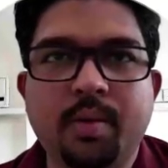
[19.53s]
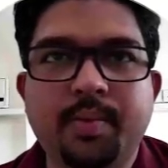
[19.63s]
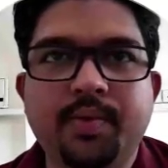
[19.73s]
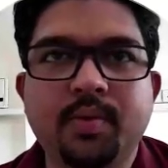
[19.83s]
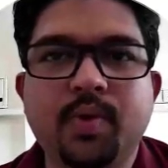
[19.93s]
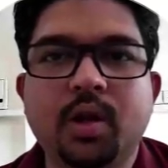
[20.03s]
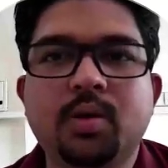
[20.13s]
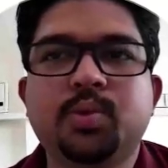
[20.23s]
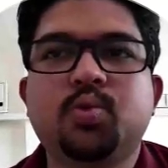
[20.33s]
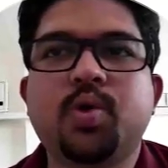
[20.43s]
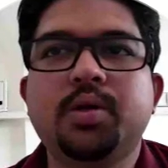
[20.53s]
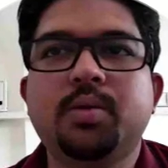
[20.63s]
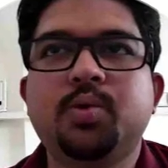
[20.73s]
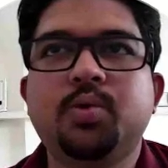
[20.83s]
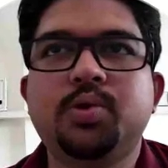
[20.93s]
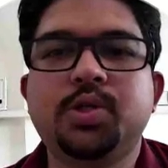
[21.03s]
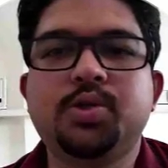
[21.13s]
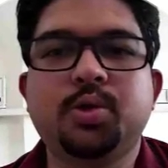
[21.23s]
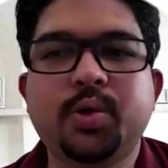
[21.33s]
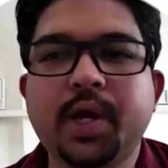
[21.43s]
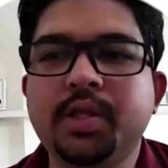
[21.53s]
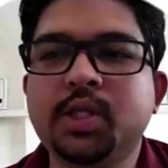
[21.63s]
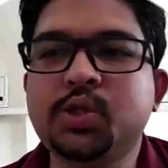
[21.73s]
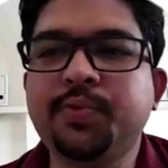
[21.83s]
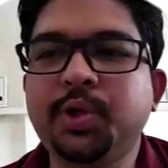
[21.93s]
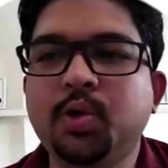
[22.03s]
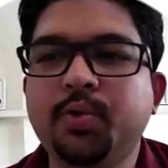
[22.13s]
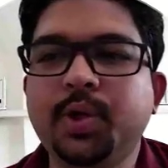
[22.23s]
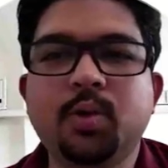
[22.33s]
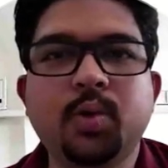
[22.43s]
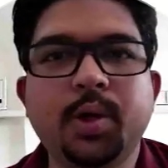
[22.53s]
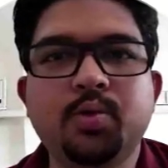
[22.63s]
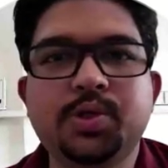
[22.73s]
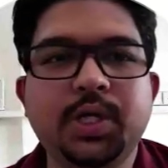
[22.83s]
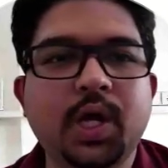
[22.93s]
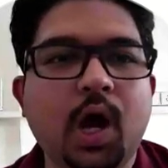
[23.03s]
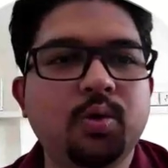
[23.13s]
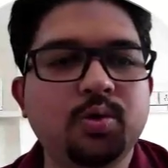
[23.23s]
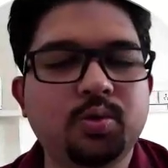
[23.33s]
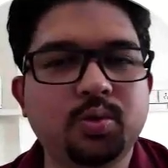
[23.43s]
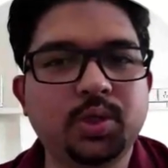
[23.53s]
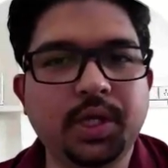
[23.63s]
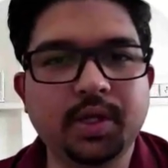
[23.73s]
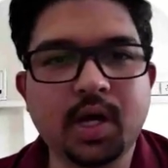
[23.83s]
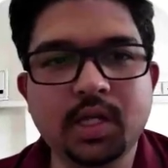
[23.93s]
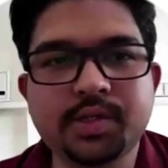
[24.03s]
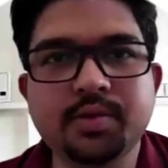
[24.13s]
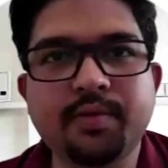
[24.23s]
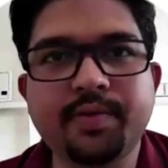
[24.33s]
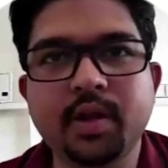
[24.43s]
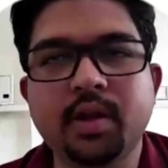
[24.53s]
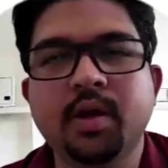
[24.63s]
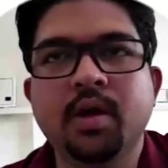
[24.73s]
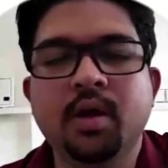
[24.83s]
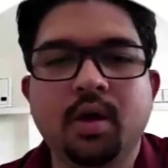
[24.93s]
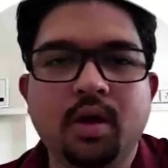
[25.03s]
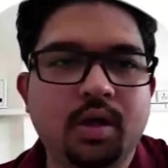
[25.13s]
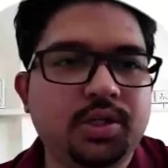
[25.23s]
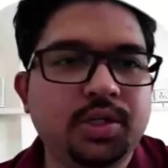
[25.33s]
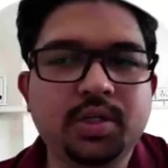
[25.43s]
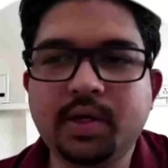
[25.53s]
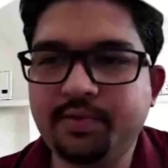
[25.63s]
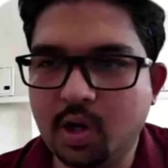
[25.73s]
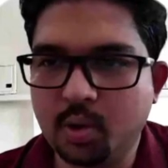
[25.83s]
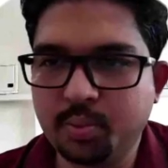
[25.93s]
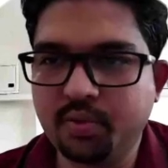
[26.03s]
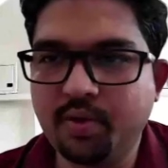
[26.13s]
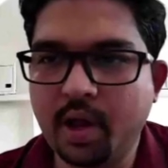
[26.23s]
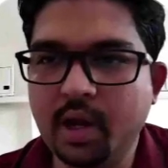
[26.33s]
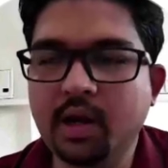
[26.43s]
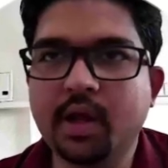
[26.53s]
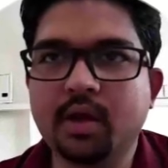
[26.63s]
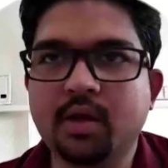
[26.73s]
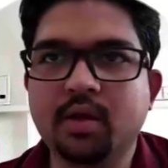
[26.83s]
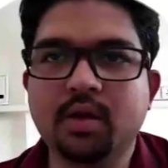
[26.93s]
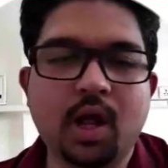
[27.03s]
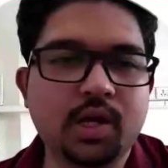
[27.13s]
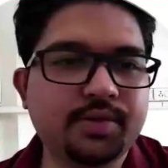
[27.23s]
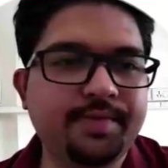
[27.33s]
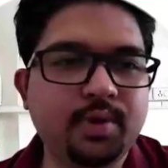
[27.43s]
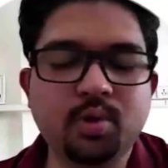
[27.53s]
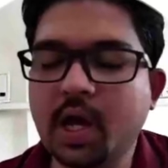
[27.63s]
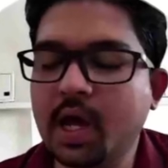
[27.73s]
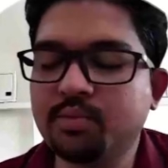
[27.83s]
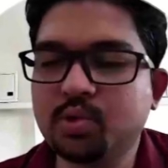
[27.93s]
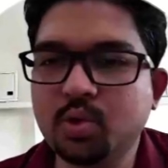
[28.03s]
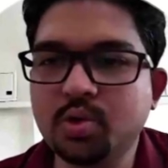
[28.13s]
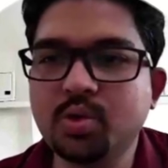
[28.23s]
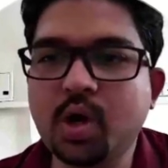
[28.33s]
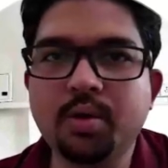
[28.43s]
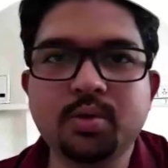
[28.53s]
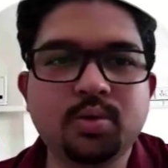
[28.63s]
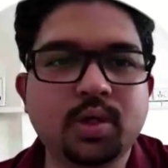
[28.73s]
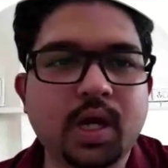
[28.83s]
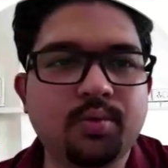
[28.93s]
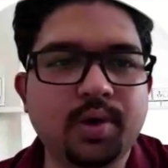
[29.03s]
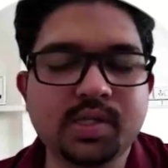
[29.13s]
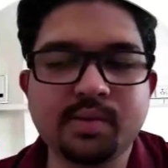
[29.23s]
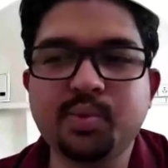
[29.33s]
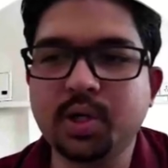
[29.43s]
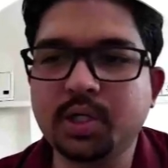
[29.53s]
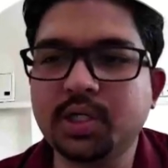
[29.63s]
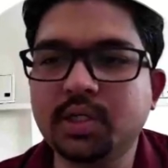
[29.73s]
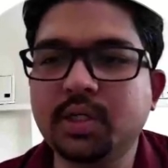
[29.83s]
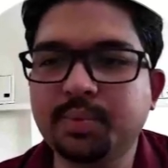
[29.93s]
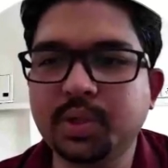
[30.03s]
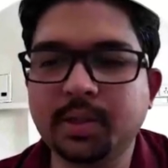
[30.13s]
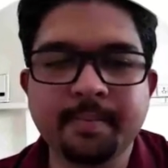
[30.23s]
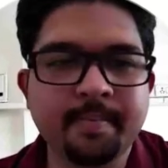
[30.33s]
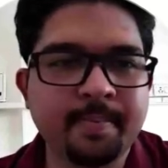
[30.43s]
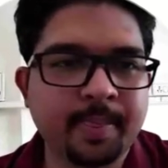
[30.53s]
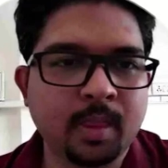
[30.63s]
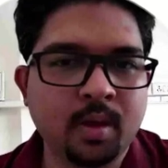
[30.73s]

Hello everyone, welcome to Quantum Guruji. So today in this video we are going to see how to do the analysis of an TD-DFT output file. In the last video I have told you how to do the calculation for a TD-DFT.